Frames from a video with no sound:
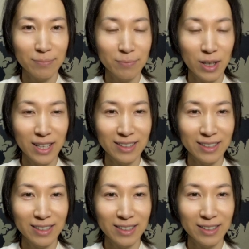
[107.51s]
Many
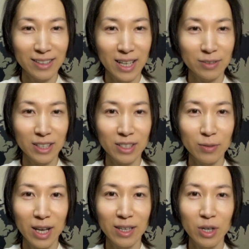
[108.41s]
cities and towns in
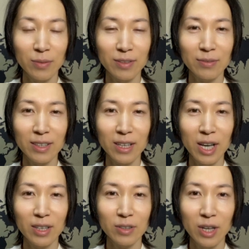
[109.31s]
Japan offer free
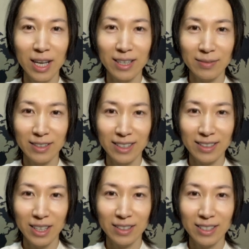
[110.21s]
cultural activities
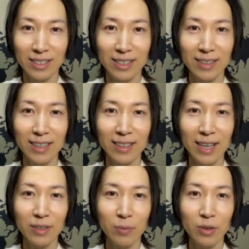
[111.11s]
such as tea
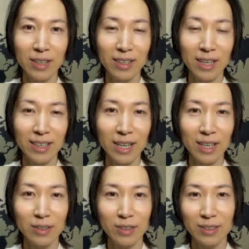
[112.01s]
ceremonies,
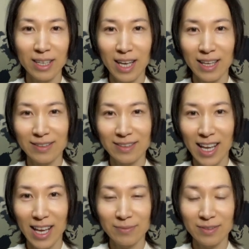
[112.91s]
calligraphy classes,
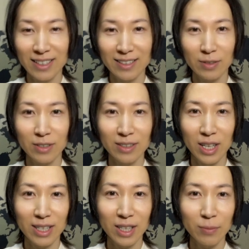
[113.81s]
and festivals.
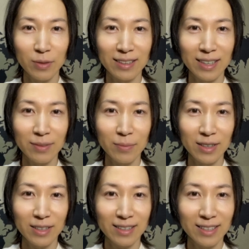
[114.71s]

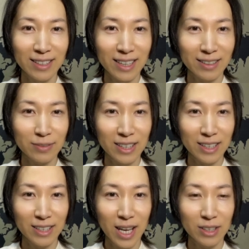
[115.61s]
Participating in these
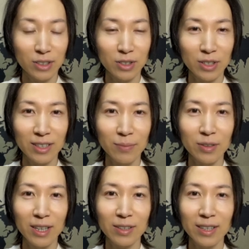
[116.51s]
activities allows you to
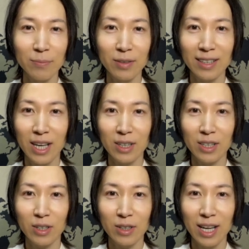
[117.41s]
experience Japanese
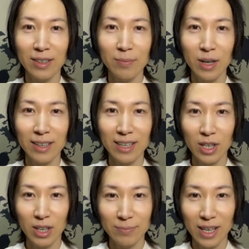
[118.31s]
culture without spending a
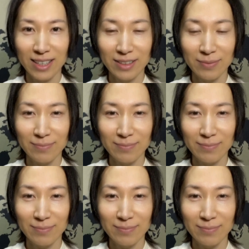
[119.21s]
lot of money.